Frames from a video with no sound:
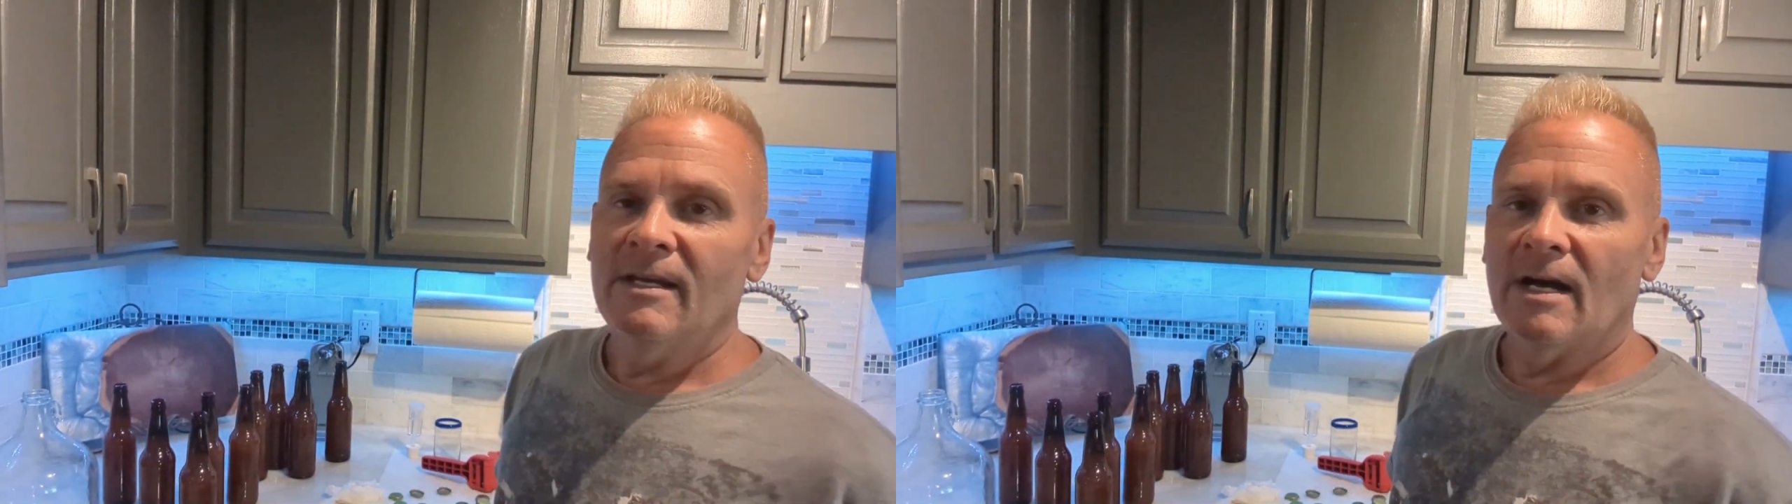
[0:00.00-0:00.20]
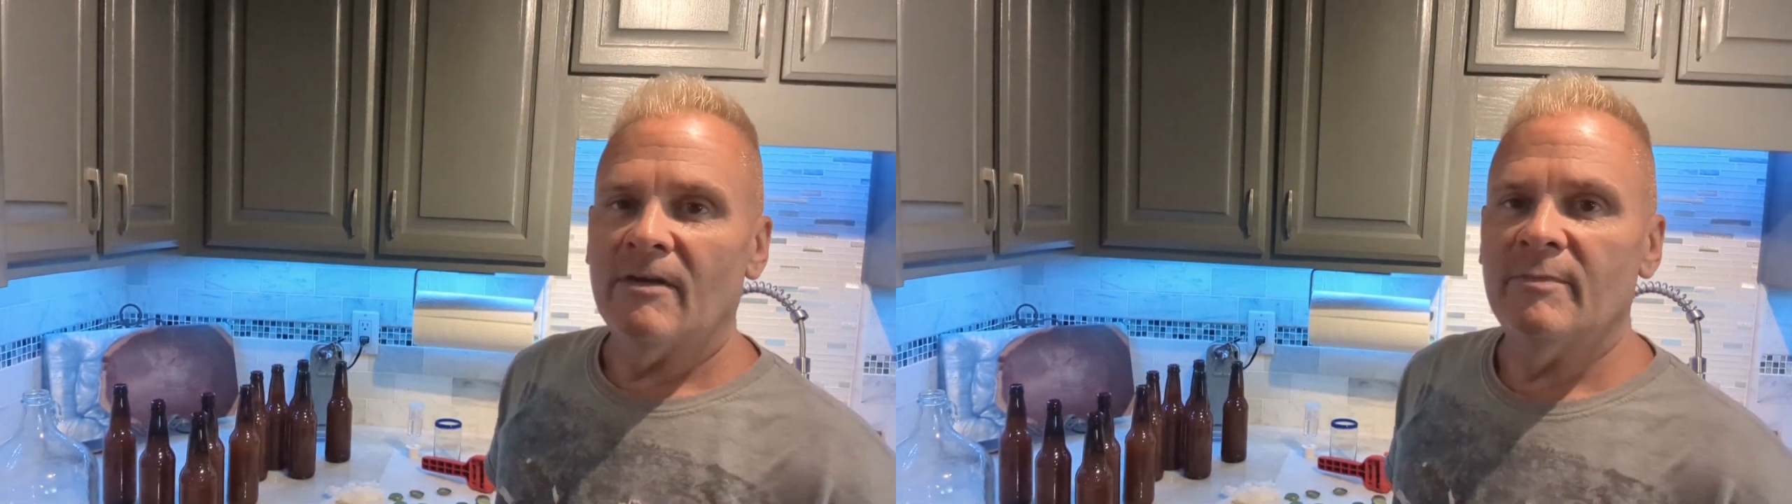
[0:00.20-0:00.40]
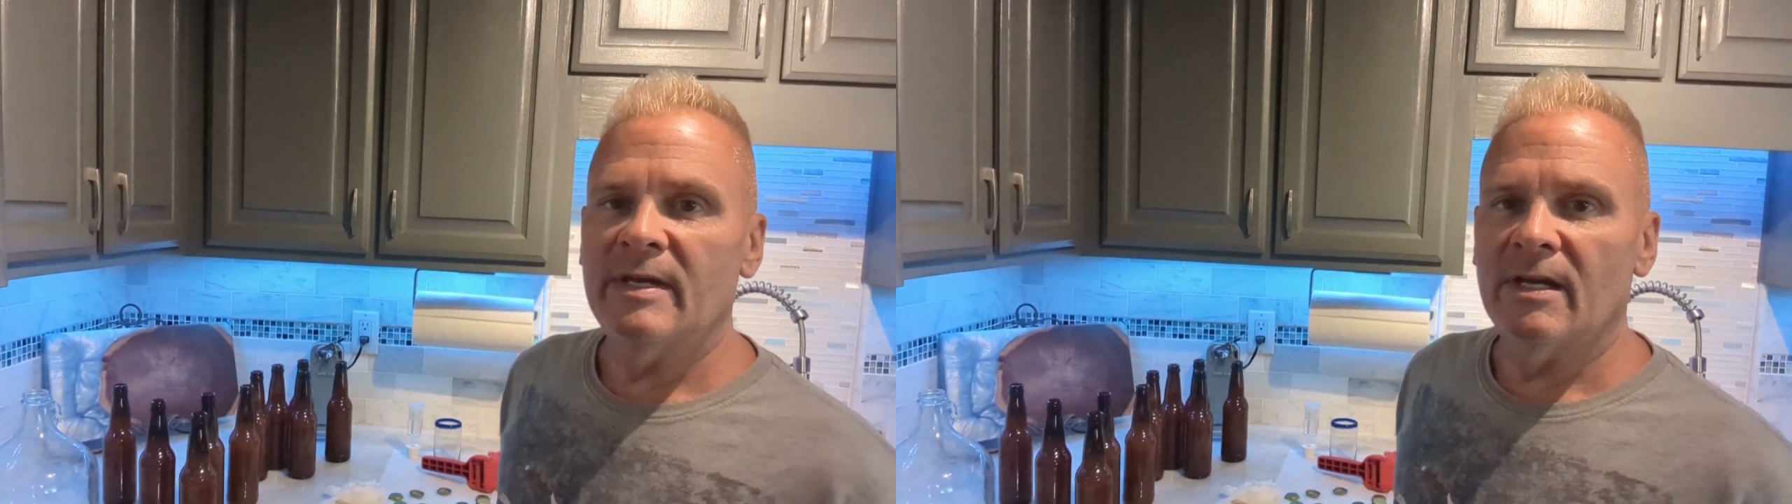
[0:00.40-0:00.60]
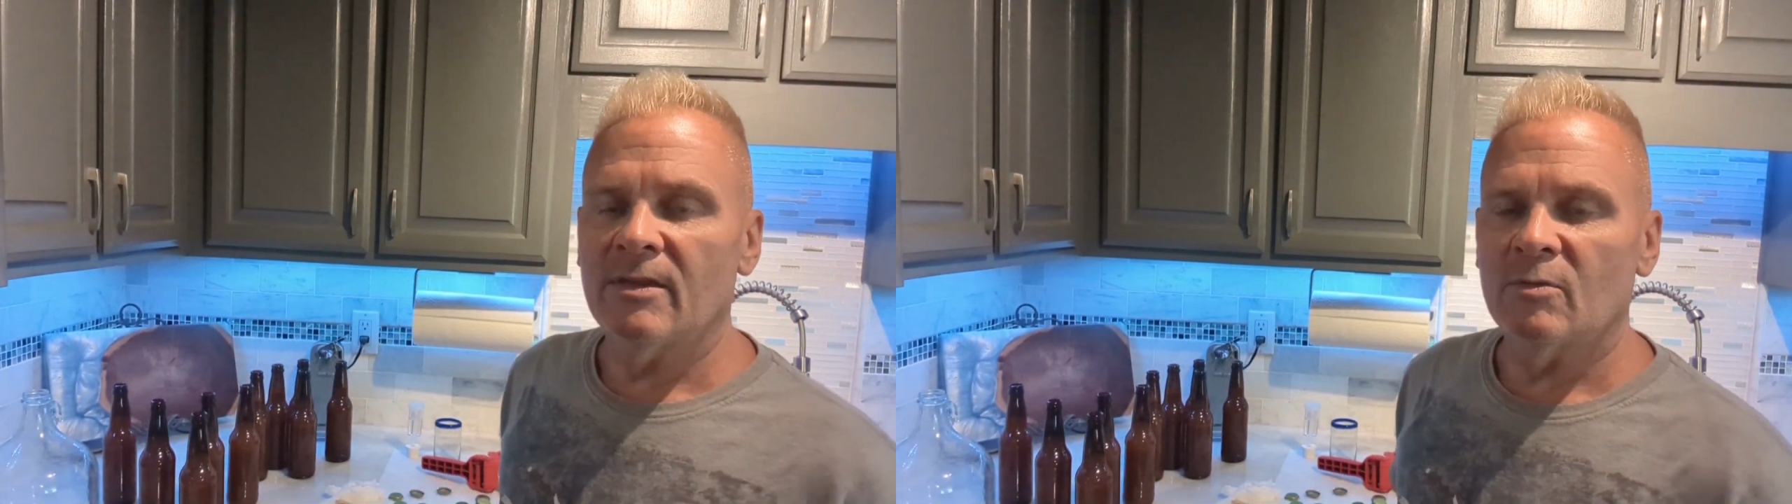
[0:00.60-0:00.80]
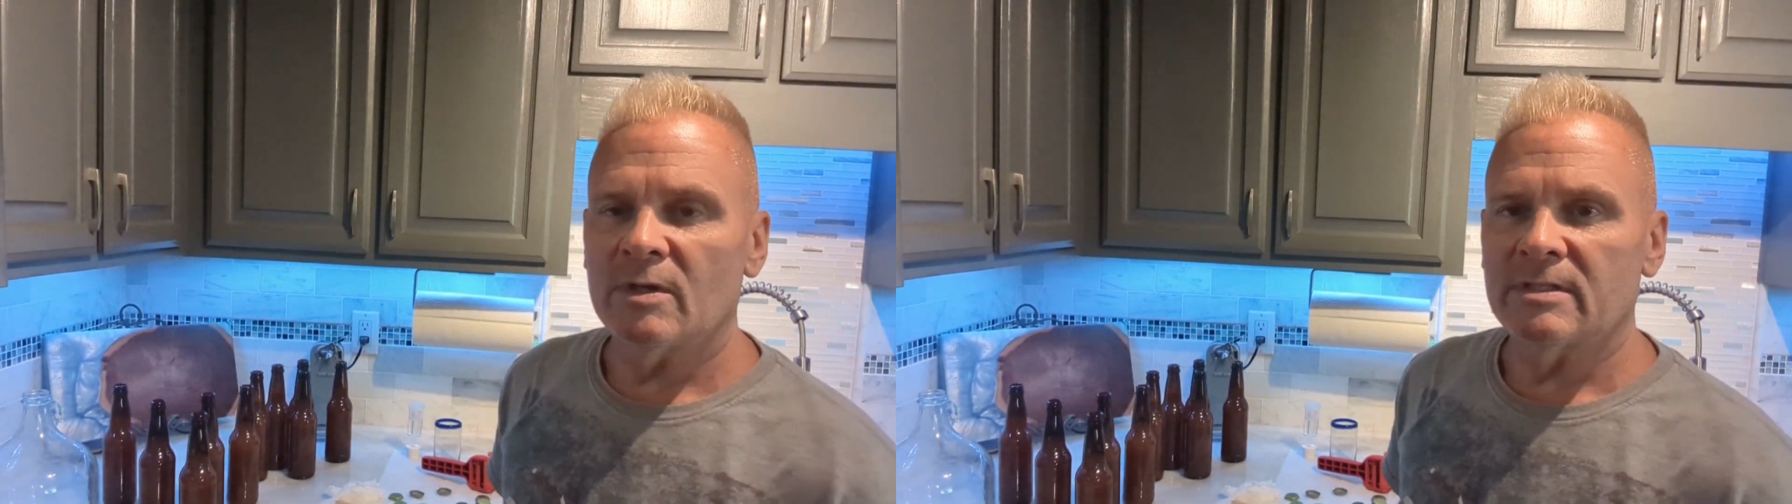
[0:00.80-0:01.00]
I've made
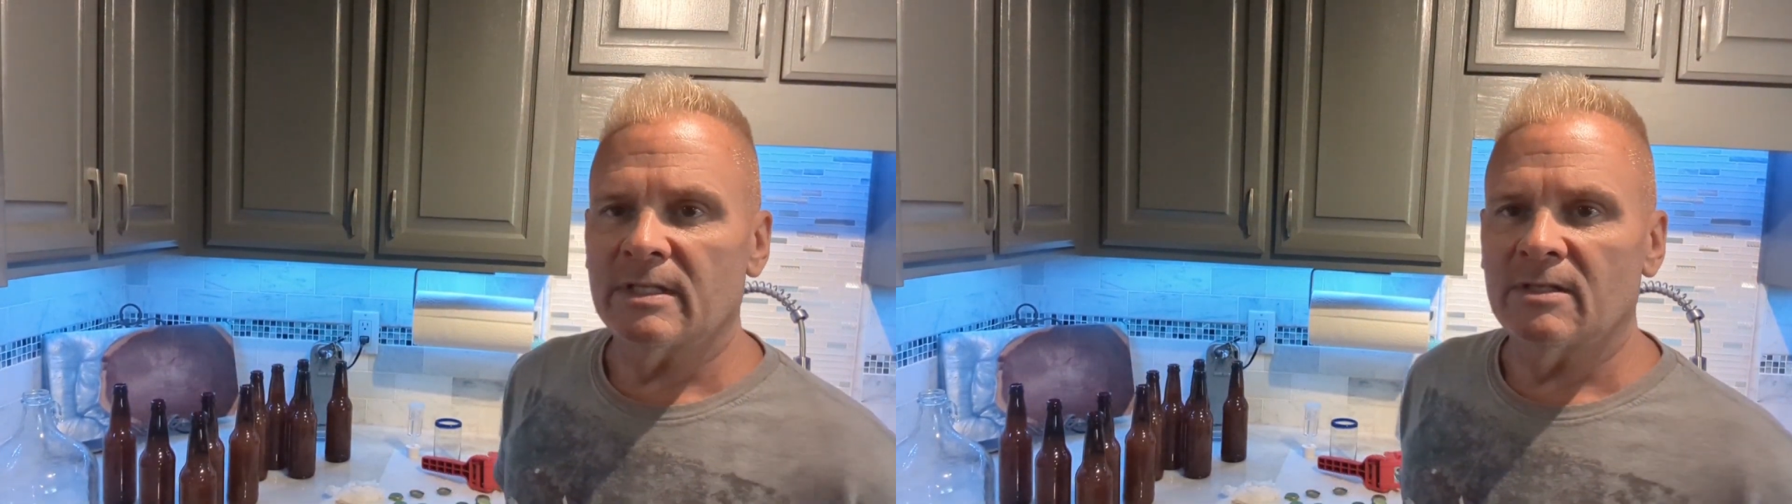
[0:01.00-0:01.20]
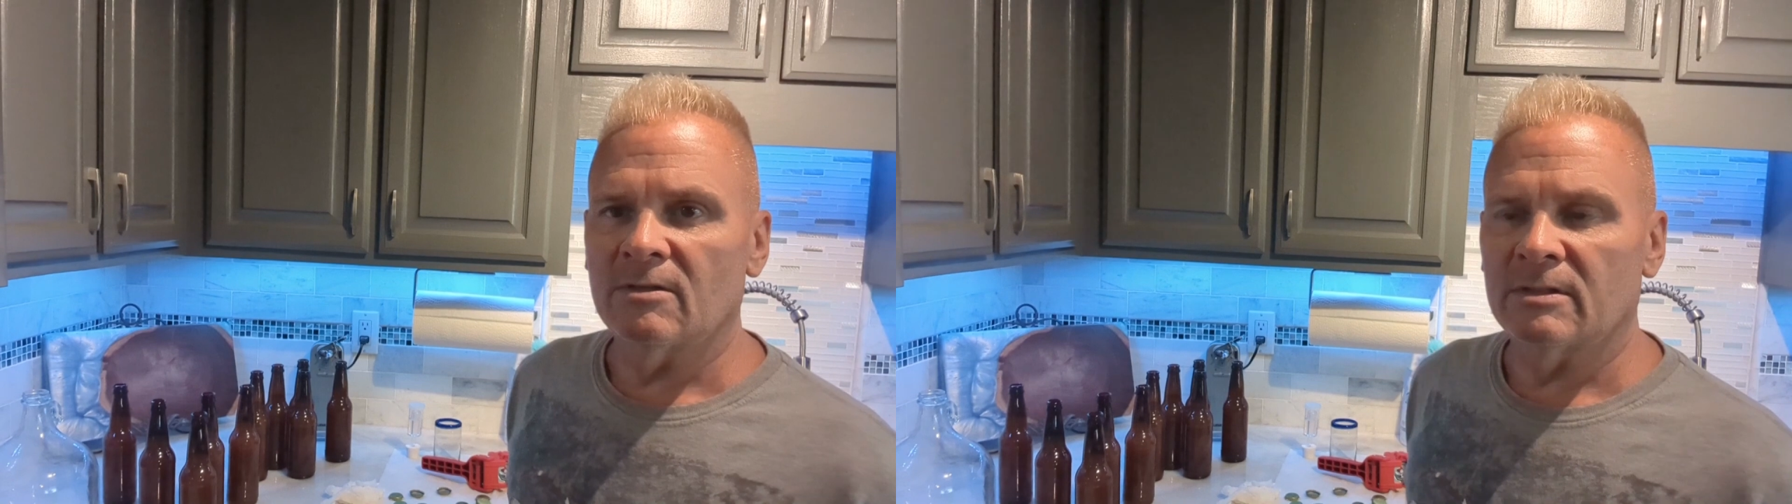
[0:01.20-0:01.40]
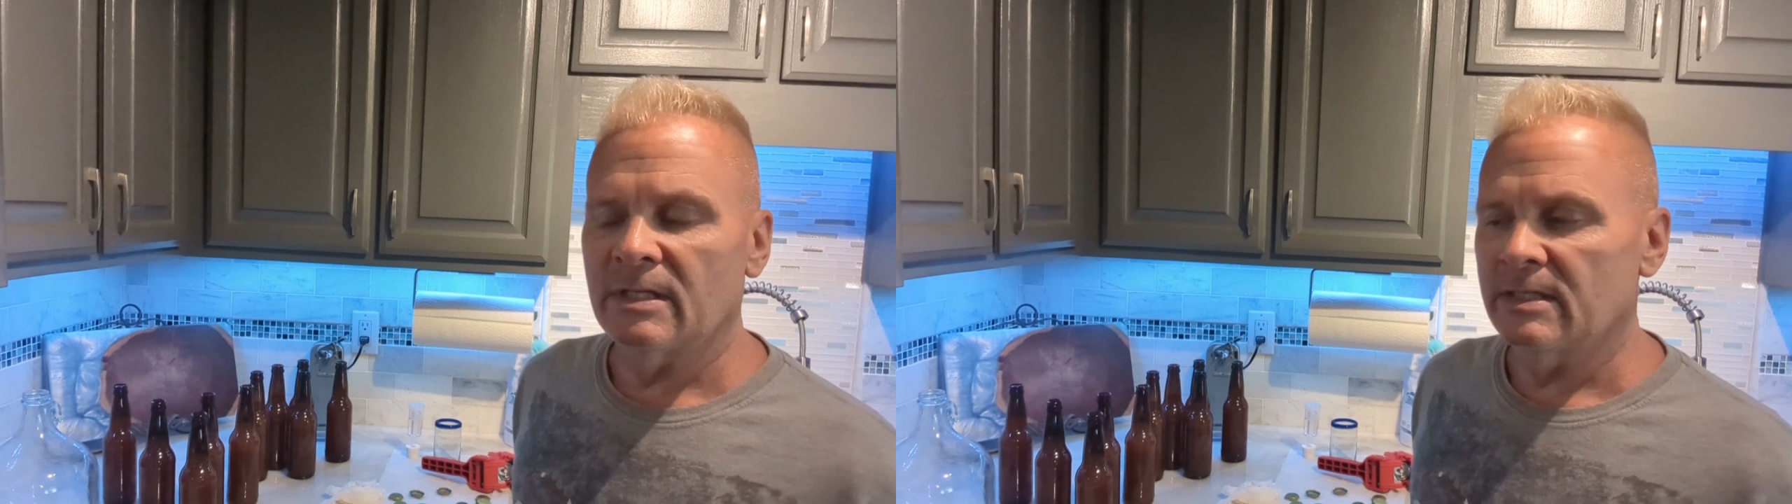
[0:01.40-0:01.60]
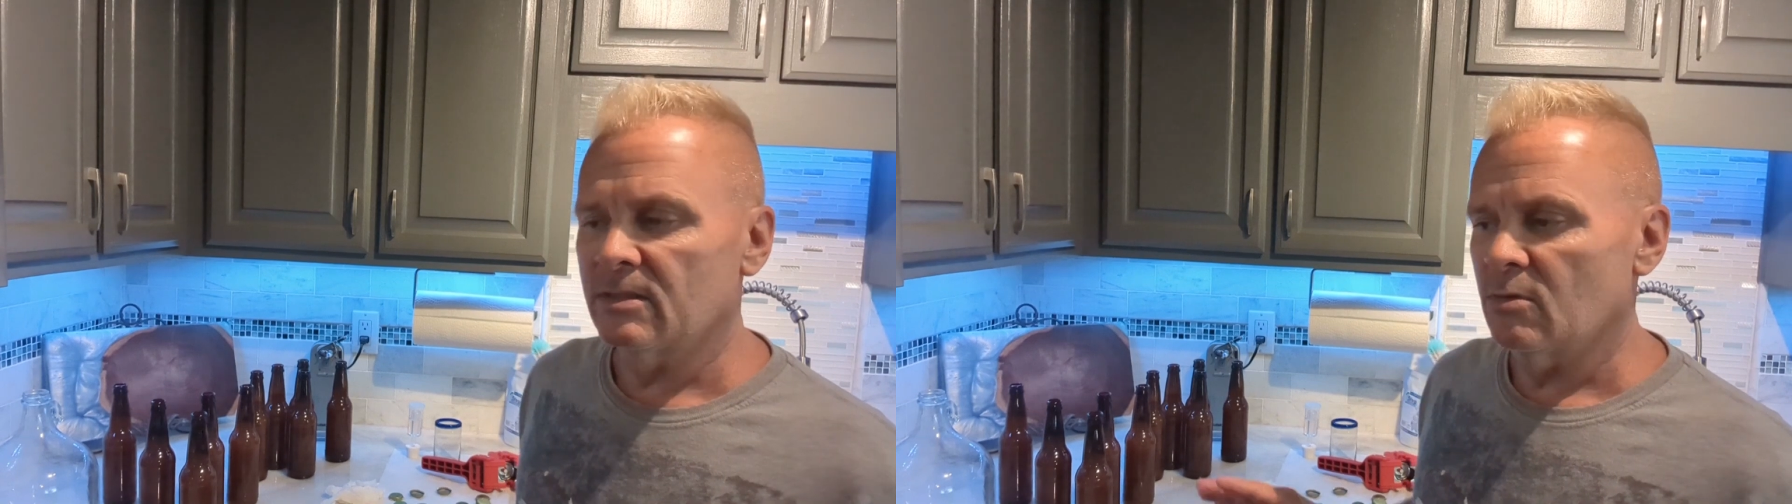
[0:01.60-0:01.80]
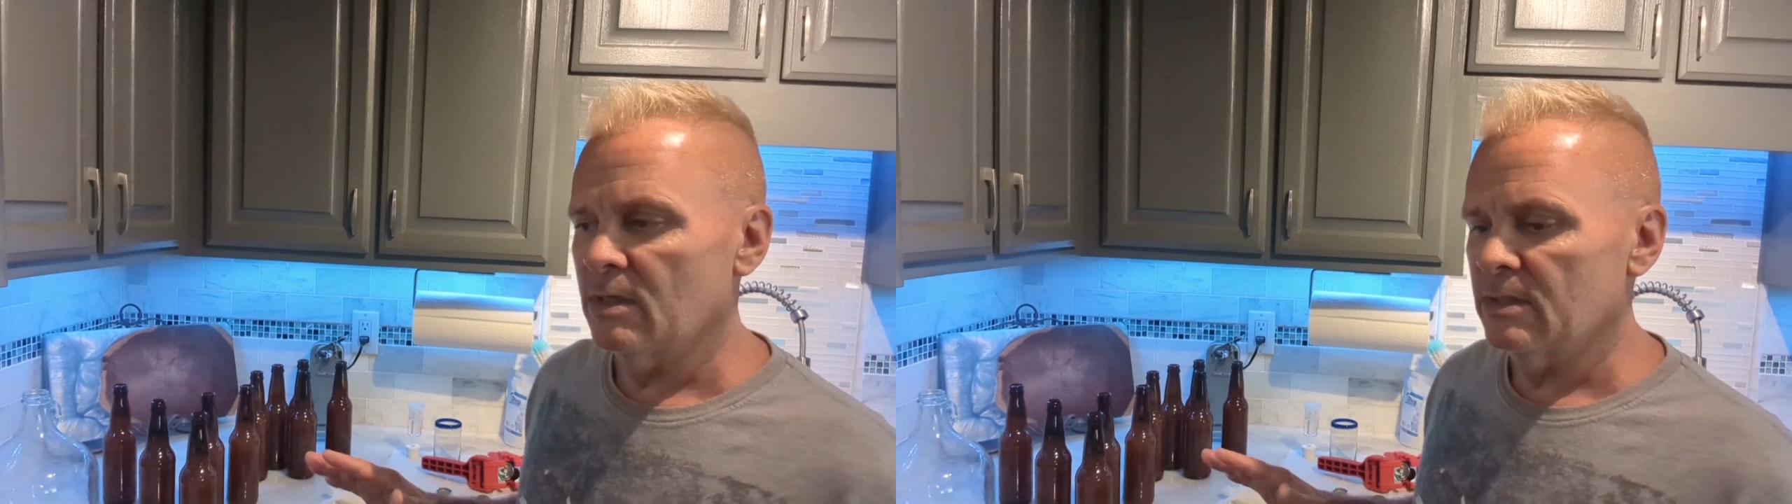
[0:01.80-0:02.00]
other ones that don't taste
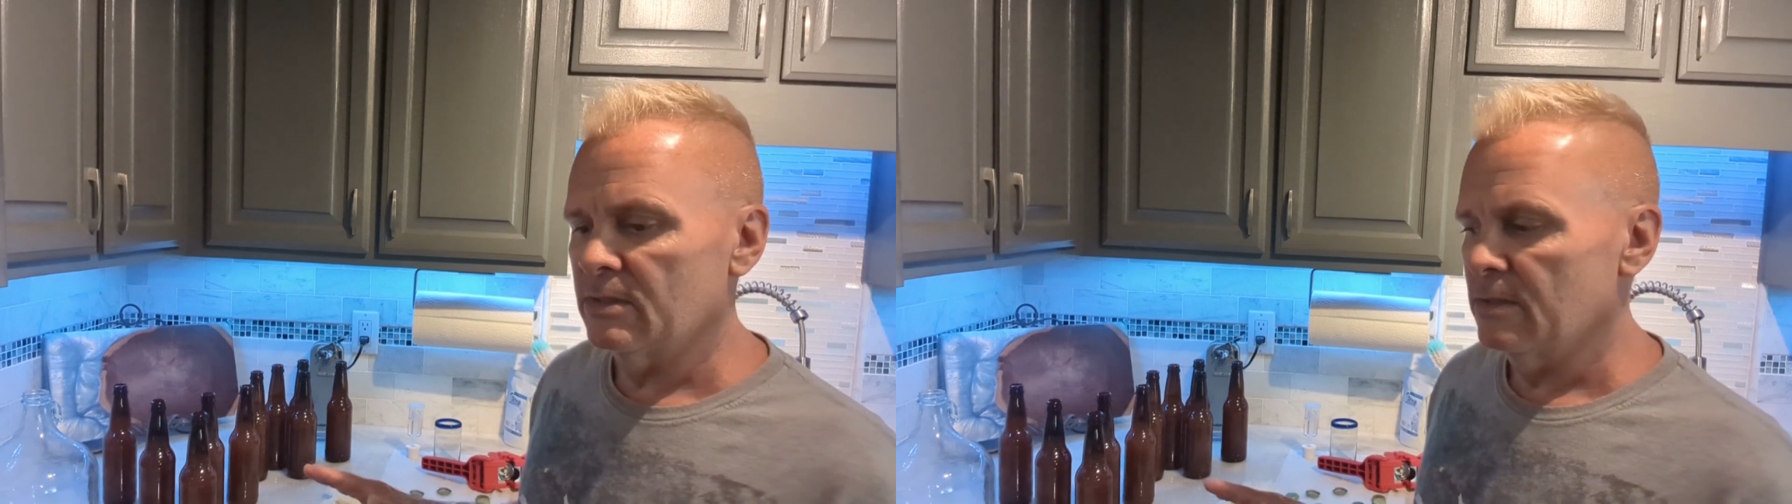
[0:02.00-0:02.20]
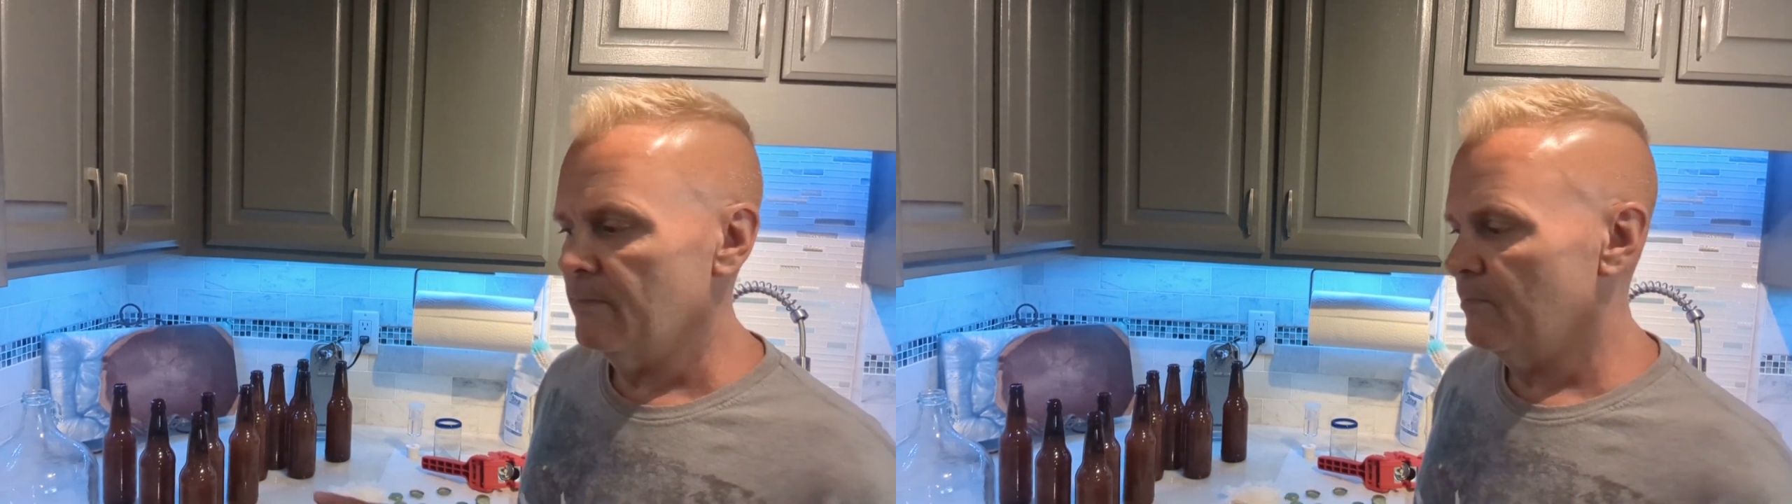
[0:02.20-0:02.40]
quite as